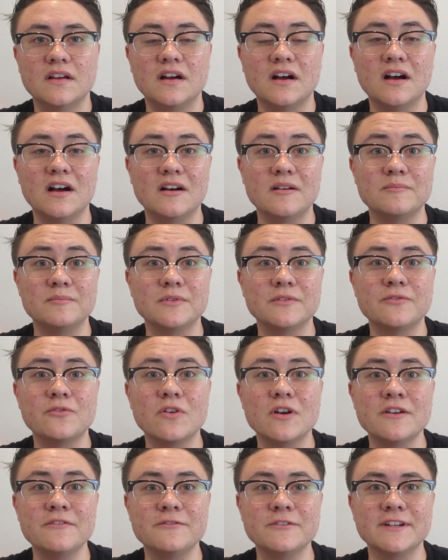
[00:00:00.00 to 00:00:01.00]

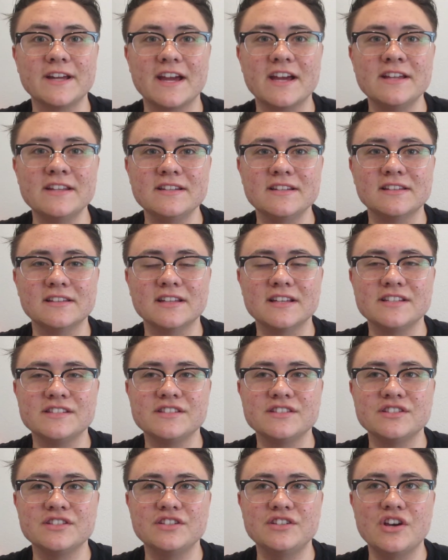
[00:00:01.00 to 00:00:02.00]
Before I forget,
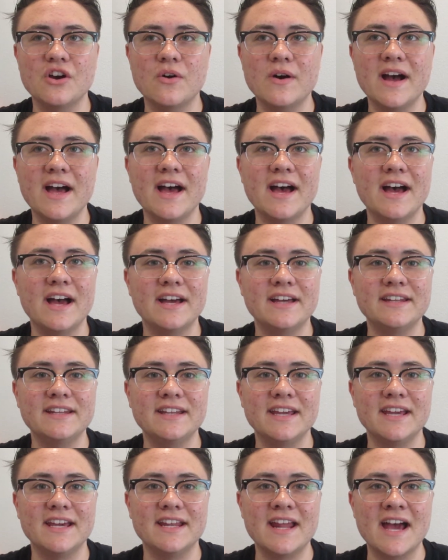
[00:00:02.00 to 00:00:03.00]
let's go
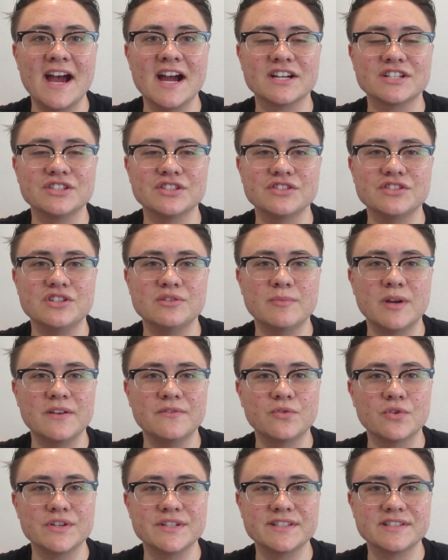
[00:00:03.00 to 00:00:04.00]
ahead and actually do my
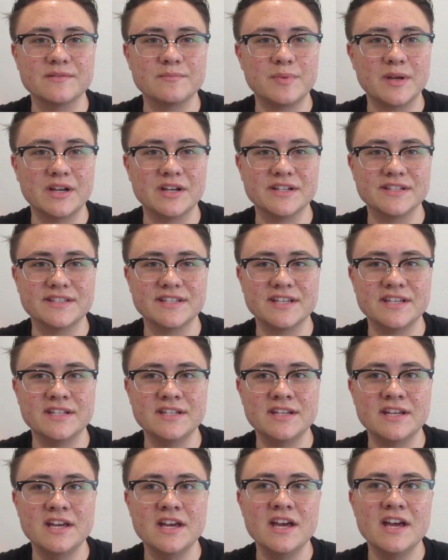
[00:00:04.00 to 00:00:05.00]
voice
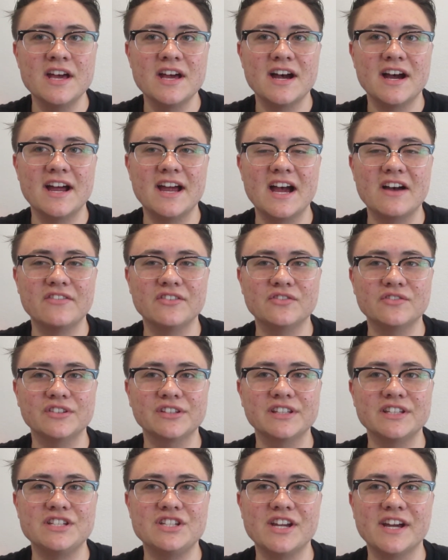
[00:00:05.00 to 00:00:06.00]
comparison. I haven't
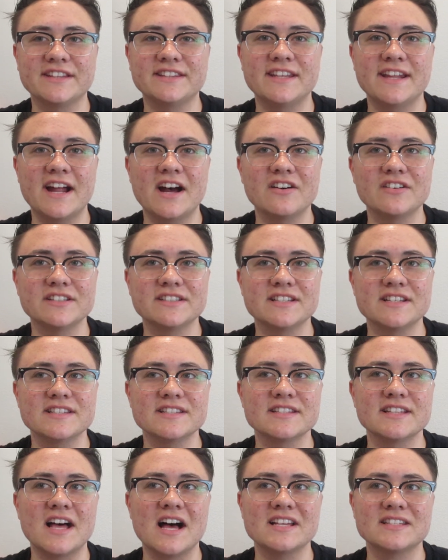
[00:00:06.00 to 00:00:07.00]
really checked it out
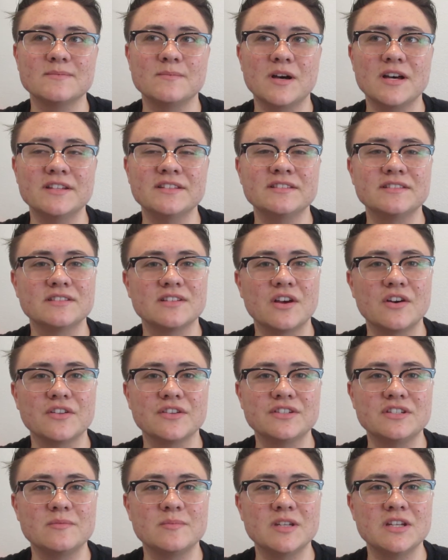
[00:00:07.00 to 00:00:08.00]
since last month, so
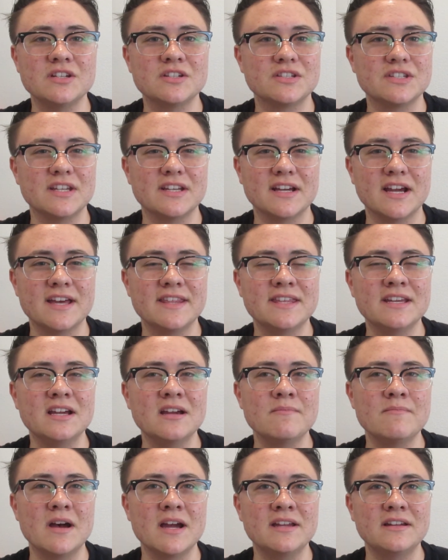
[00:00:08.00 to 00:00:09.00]
this should be interesting. I think
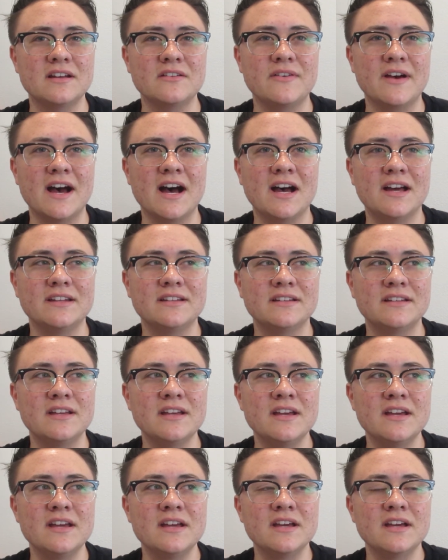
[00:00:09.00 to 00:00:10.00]
I might have had
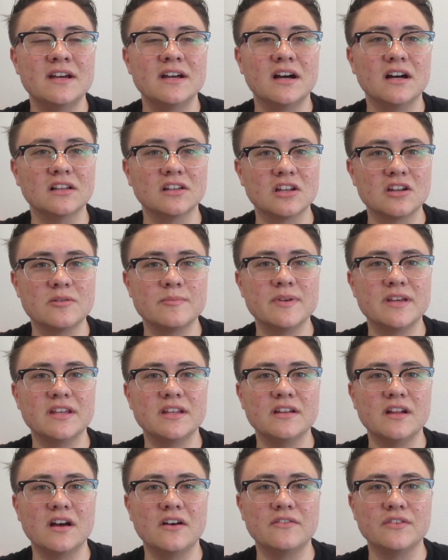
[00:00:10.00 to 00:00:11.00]
a little
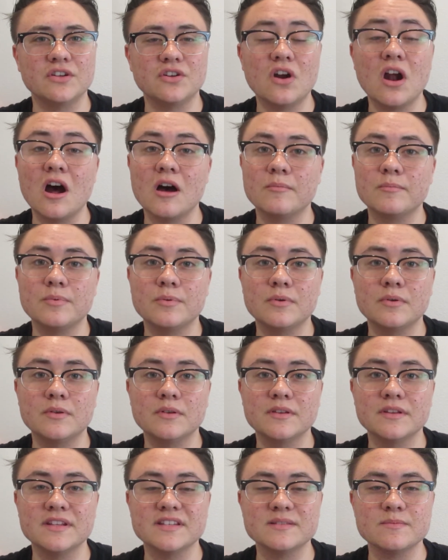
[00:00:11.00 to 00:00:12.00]
bit of a drop
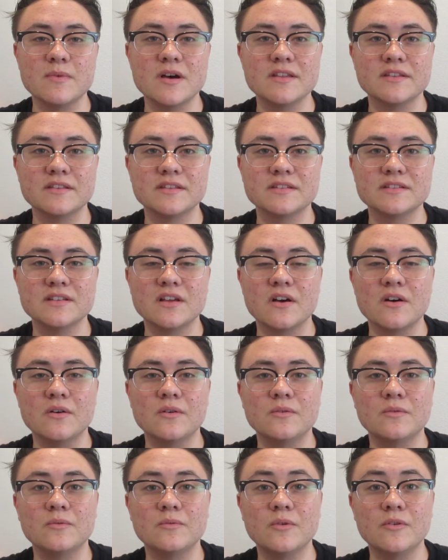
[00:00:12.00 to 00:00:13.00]
this month,
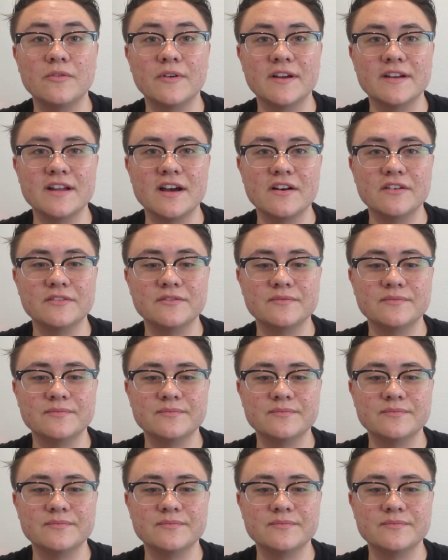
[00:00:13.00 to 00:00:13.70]
so we'll find out.